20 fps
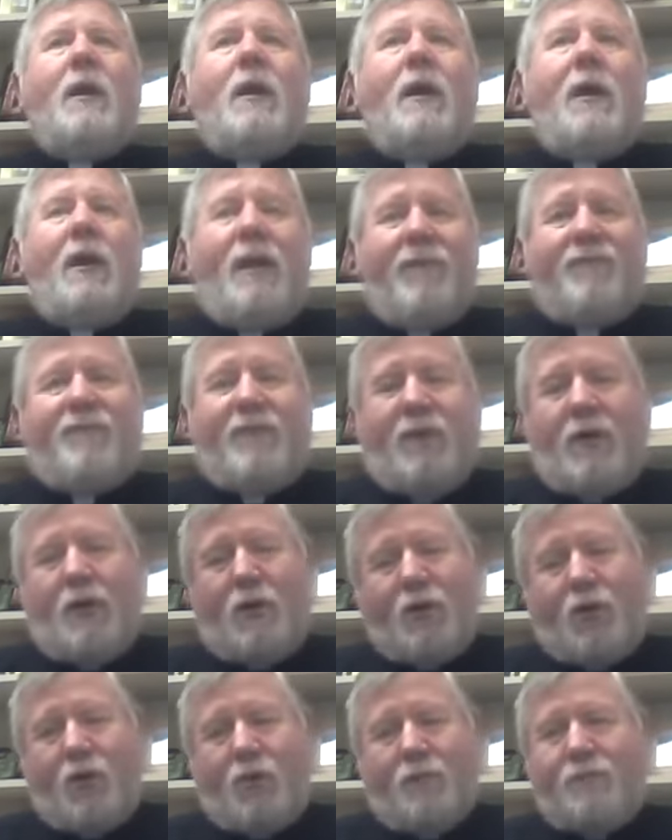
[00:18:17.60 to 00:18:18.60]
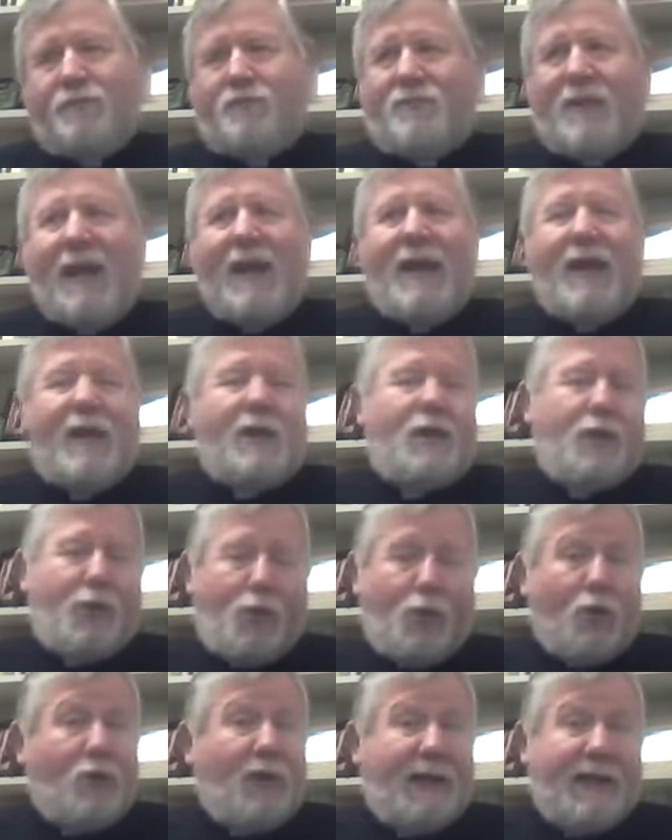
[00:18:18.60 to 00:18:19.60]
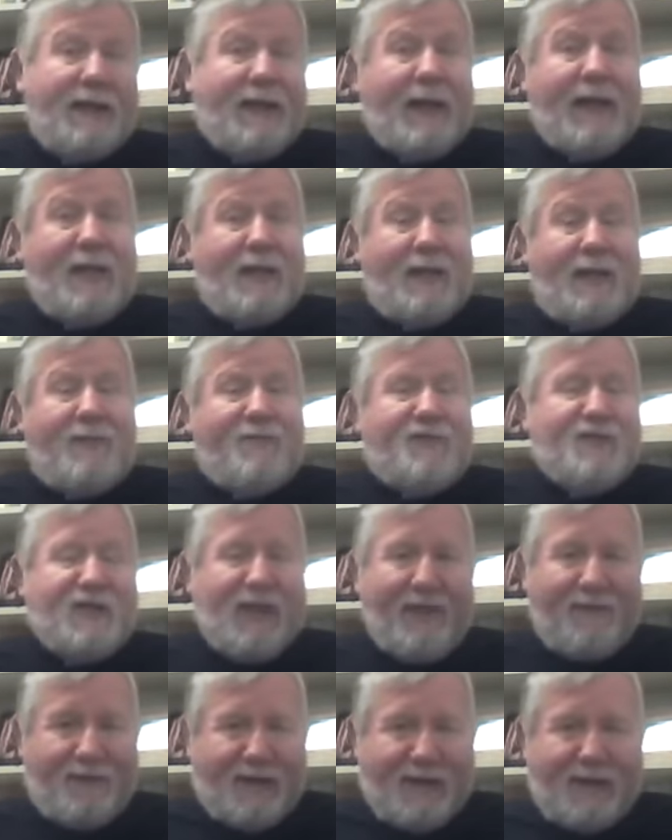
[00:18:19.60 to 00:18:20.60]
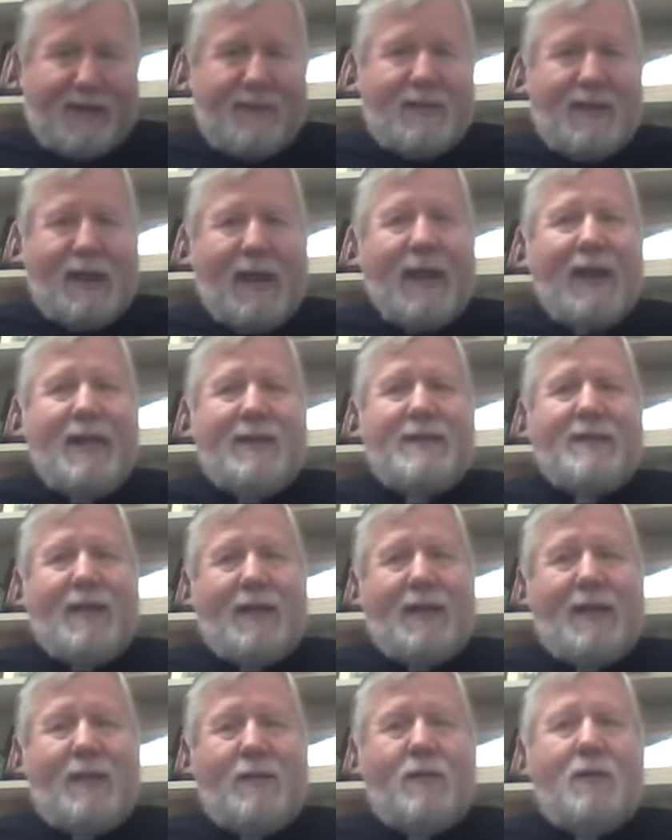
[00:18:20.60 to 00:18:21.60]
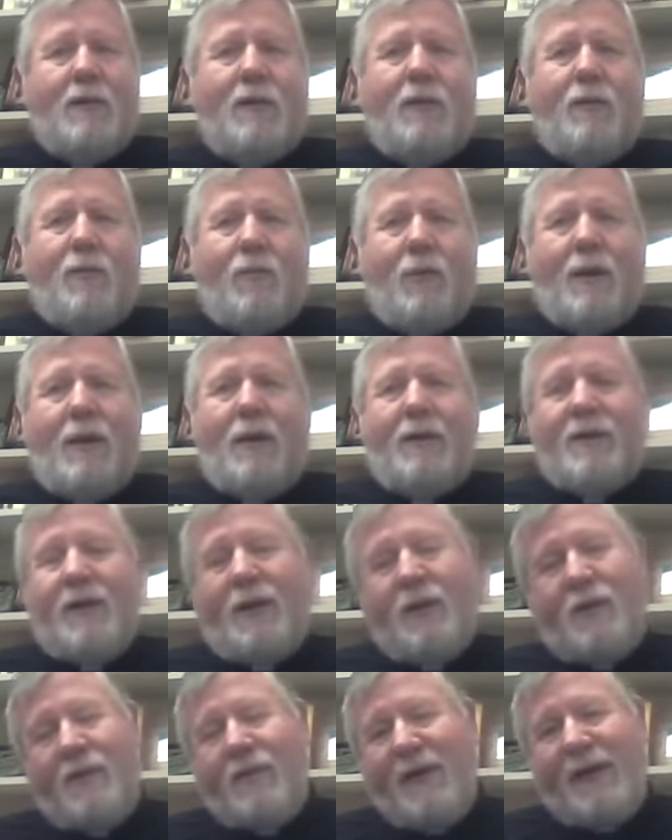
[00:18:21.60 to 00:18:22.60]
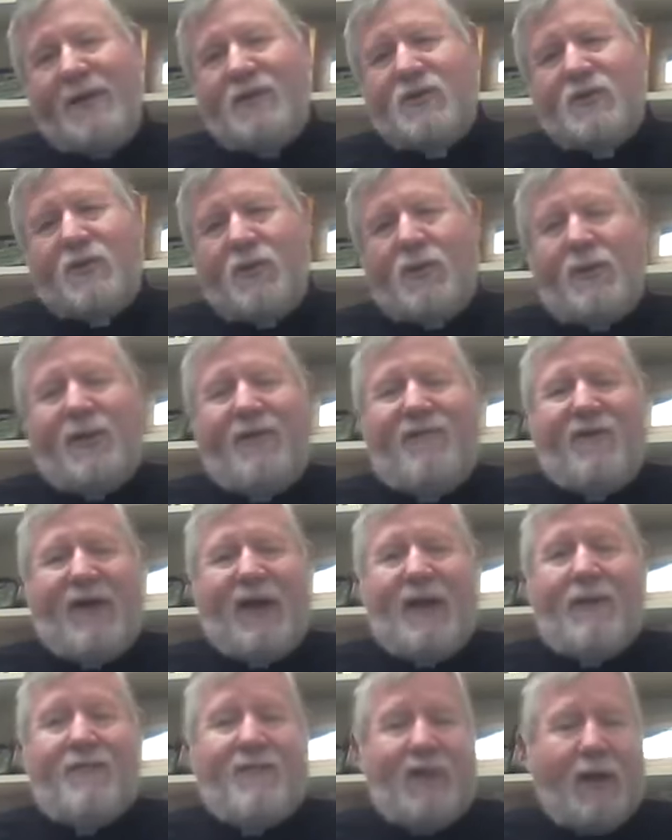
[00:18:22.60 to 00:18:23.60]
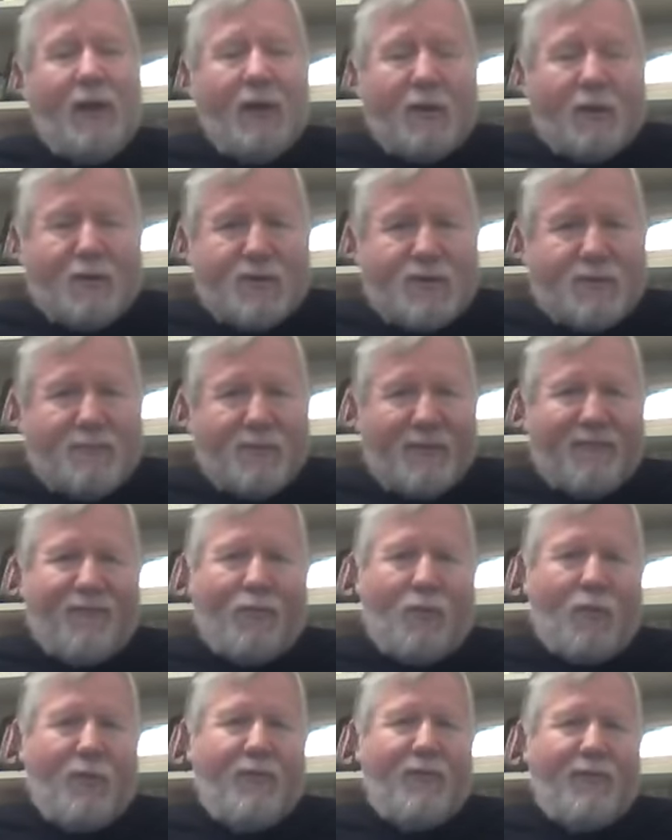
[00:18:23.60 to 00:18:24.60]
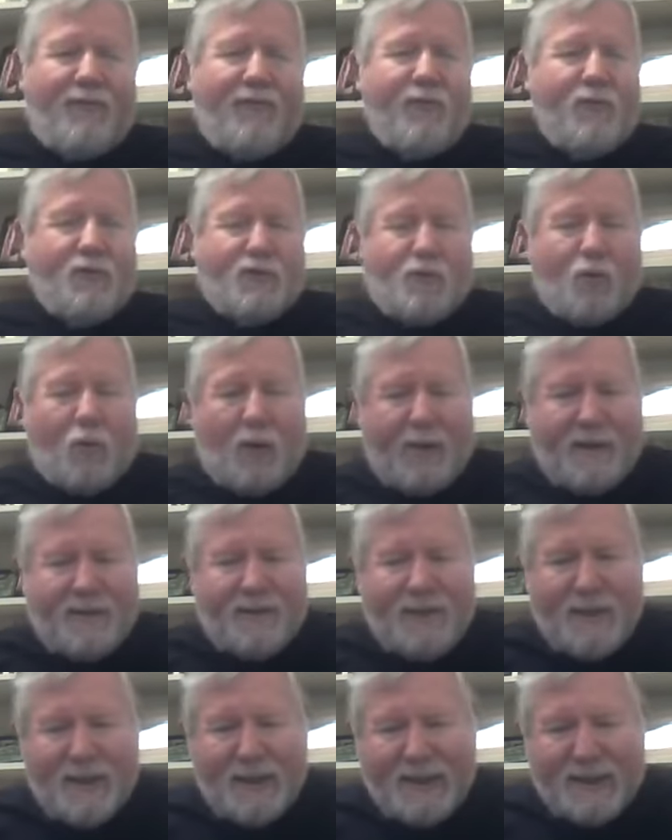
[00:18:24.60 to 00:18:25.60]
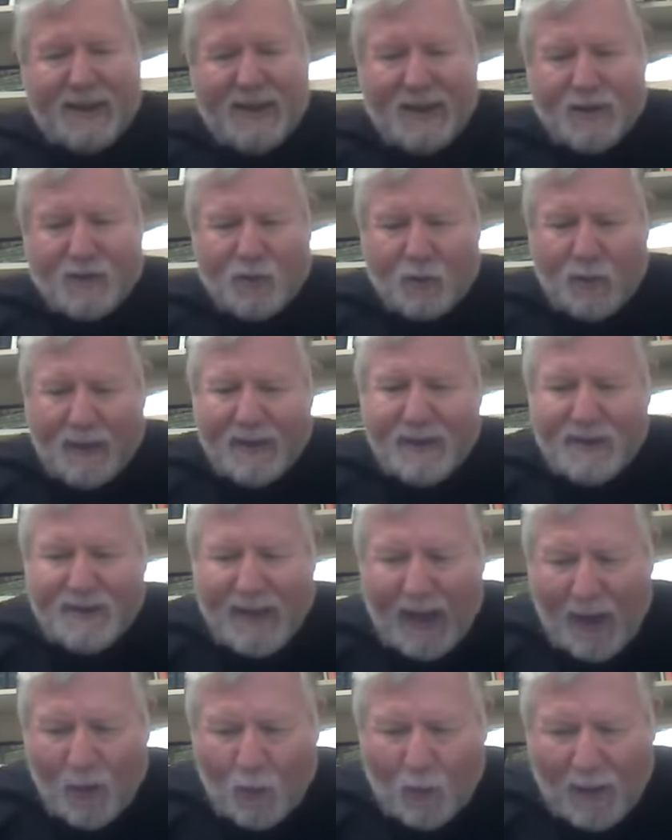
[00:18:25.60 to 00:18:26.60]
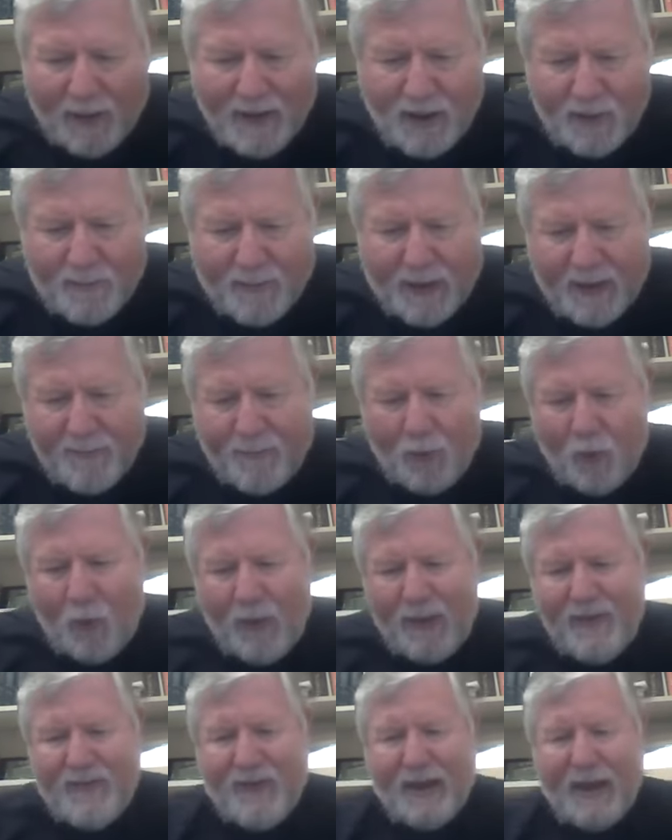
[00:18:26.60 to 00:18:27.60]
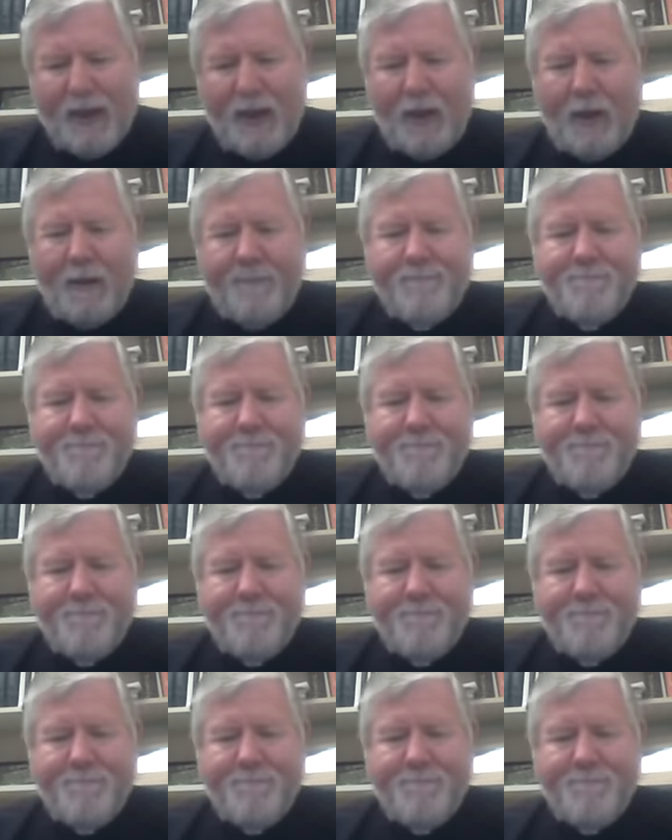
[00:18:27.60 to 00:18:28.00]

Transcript: if you're taking an early date of 70 A.D., well, that's 35 years before the first one gets written down. Why did people wait that long?